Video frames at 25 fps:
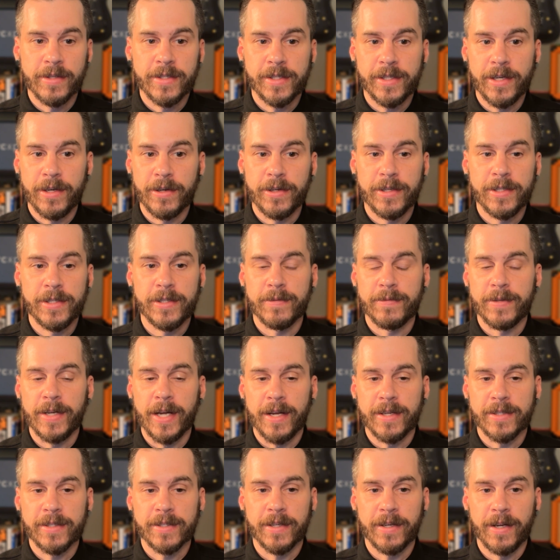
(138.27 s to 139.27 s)
a series of
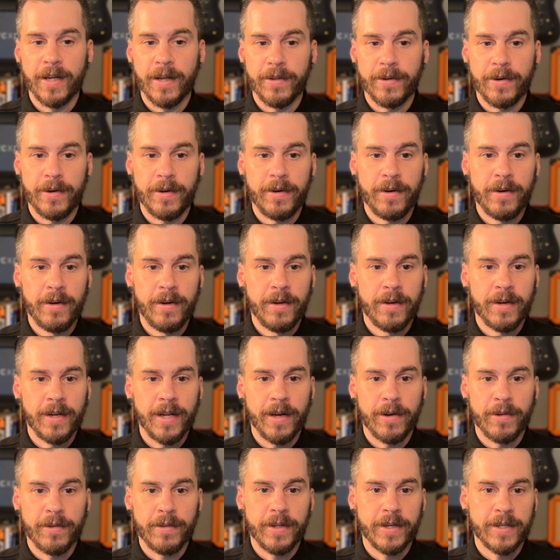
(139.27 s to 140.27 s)
tasks together
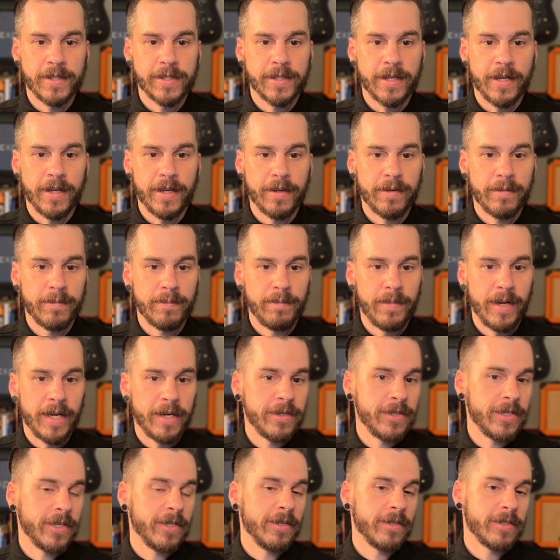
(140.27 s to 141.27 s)
to handle things like
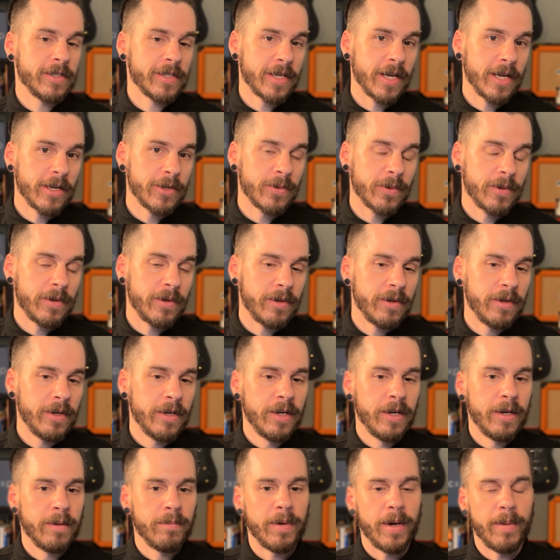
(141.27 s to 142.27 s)
managing your schedule
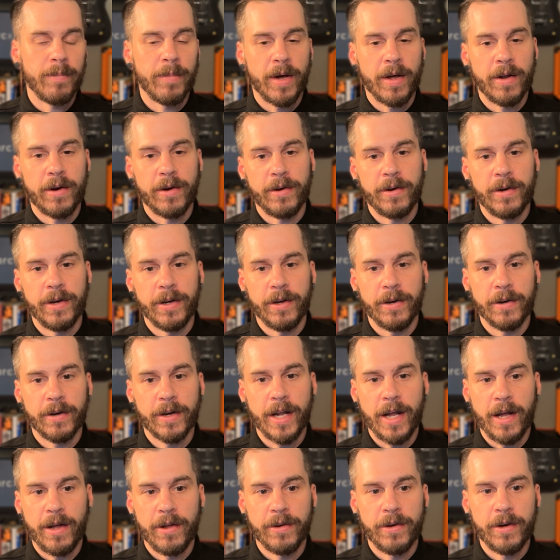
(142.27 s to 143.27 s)
by monitoring your
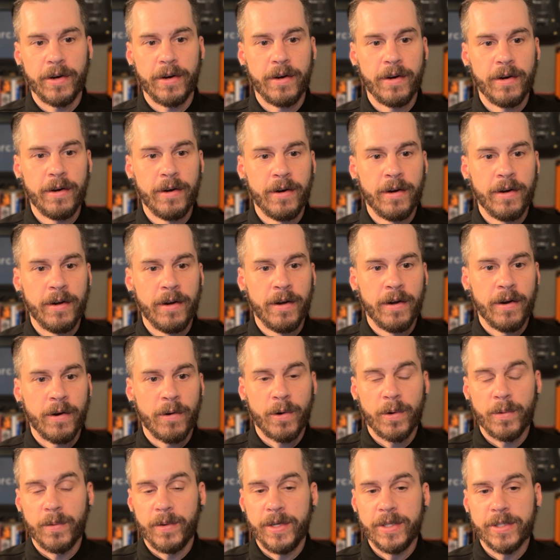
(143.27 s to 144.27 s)
calendar,
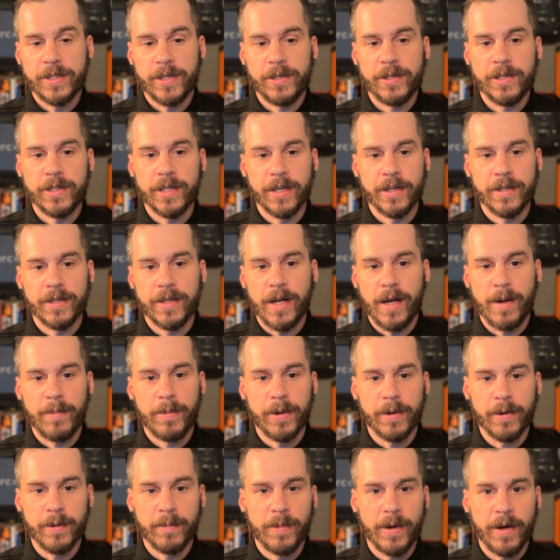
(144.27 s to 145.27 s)
or researching a
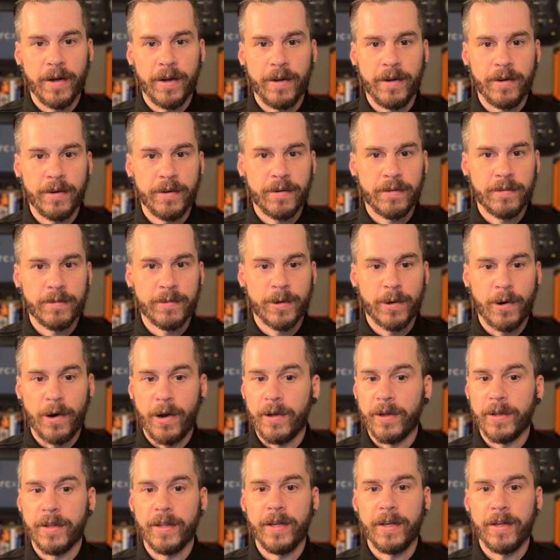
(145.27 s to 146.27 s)
topic by
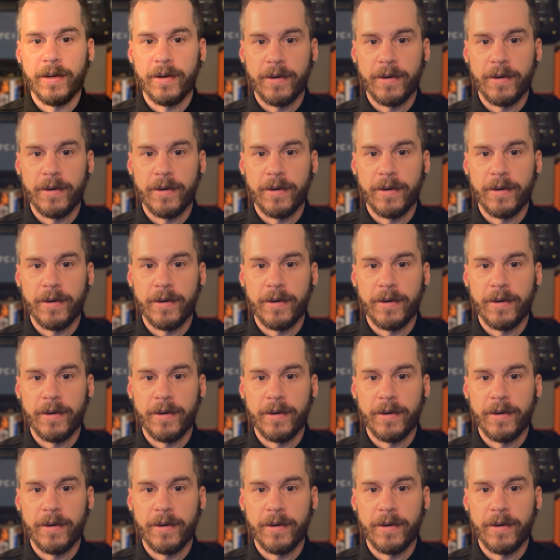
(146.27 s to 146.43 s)
crawling the